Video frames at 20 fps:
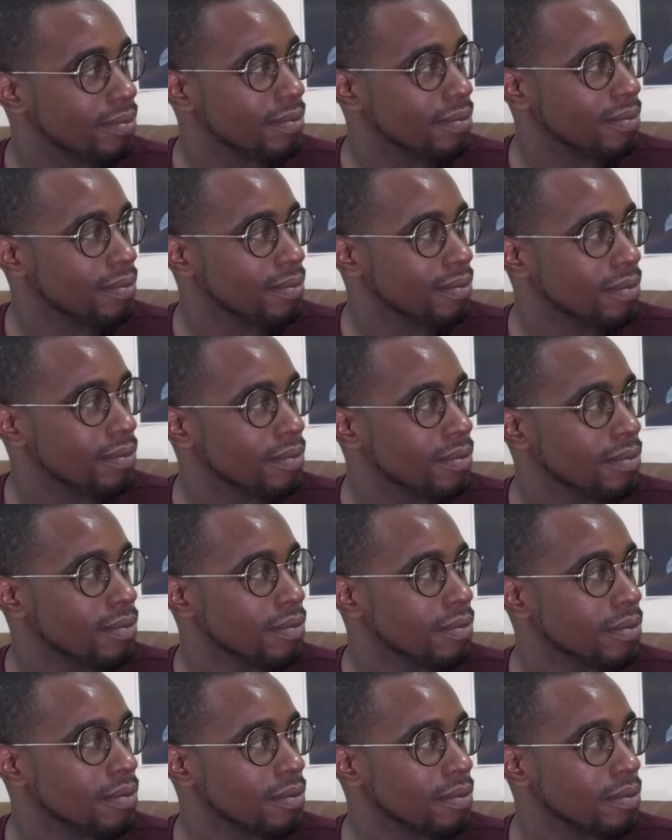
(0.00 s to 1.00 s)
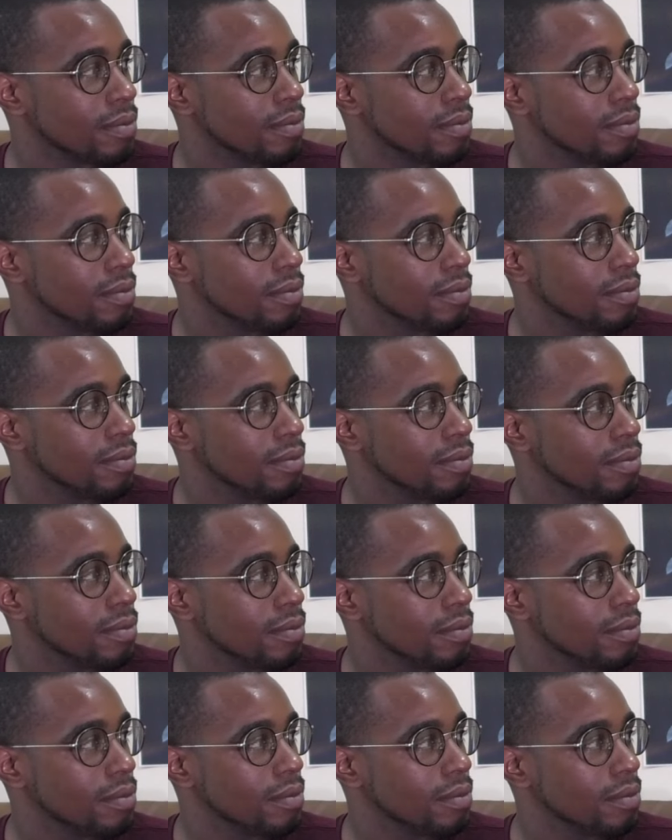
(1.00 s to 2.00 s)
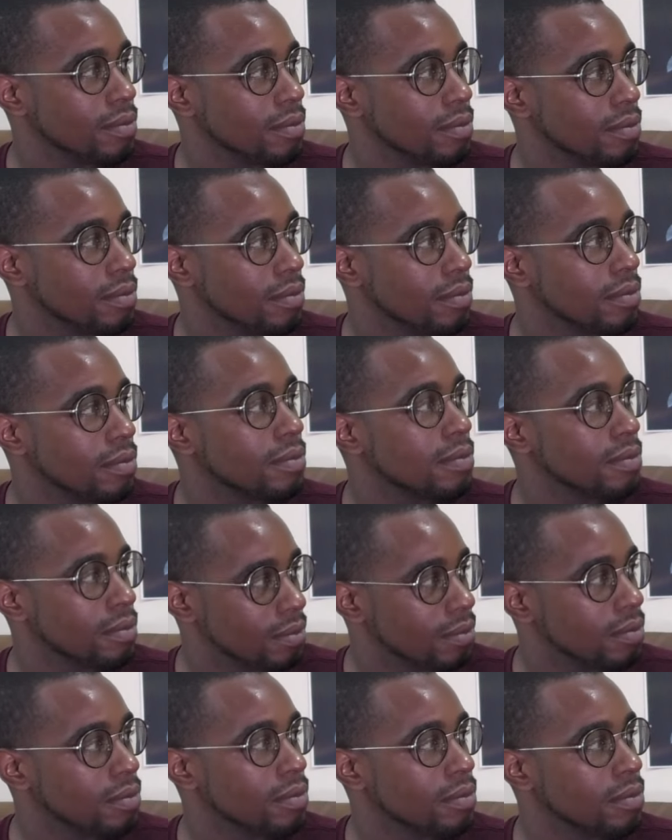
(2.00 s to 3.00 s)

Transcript: No words are spoken by the person on screen.